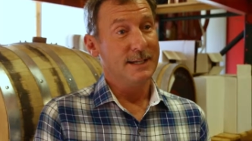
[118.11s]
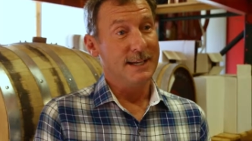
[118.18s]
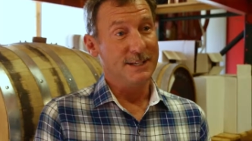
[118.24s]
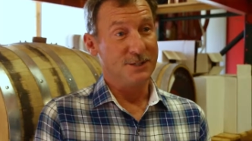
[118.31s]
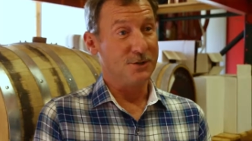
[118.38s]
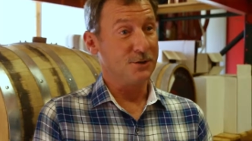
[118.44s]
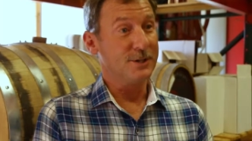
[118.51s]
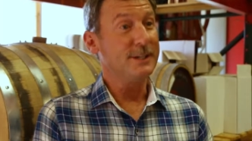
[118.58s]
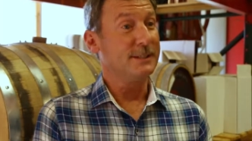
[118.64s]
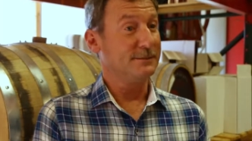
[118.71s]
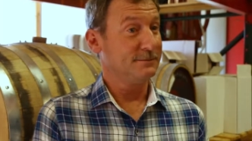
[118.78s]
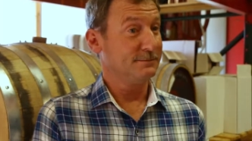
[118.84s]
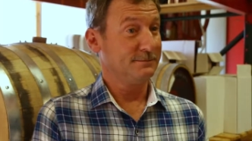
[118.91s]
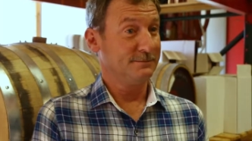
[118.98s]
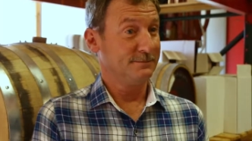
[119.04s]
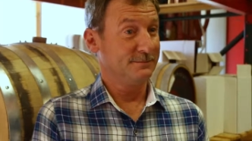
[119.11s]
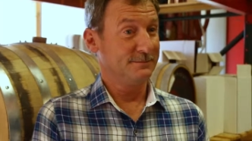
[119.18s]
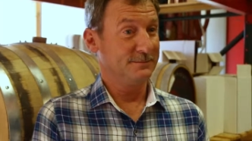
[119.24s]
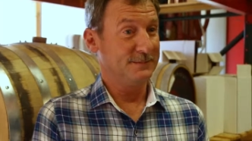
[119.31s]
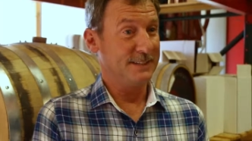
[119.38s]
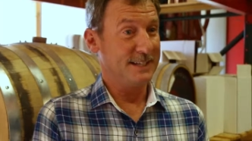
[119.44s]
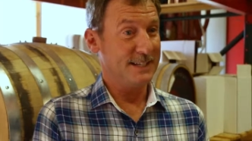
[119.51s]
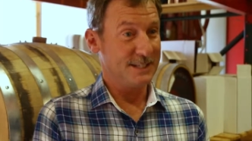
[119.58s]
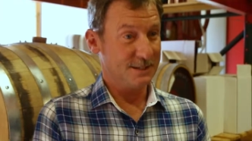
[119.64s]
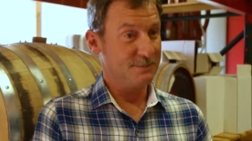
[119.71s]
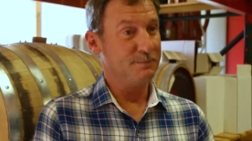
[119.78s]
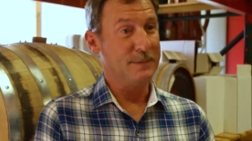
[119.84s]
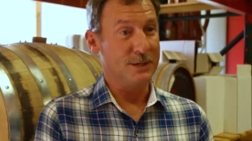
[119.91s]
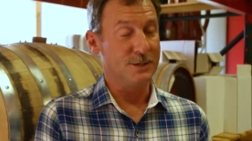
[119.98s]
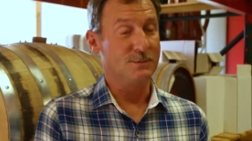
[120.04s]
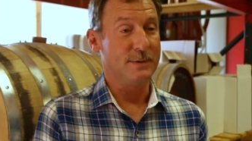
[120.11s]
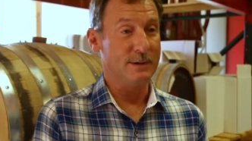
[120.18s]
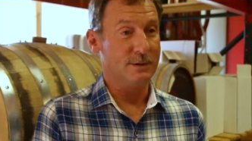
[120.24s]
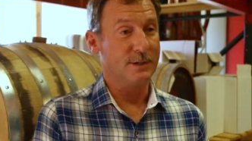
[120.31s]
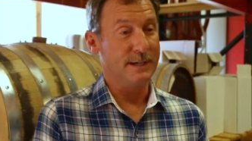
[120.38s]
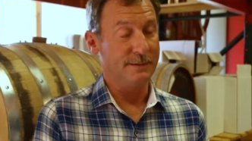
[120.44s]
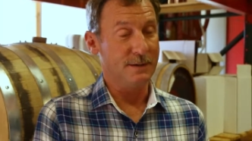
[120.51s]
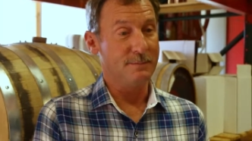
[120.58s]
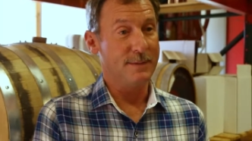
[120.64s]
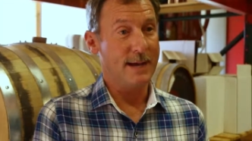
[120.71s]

is green. It's because we are giving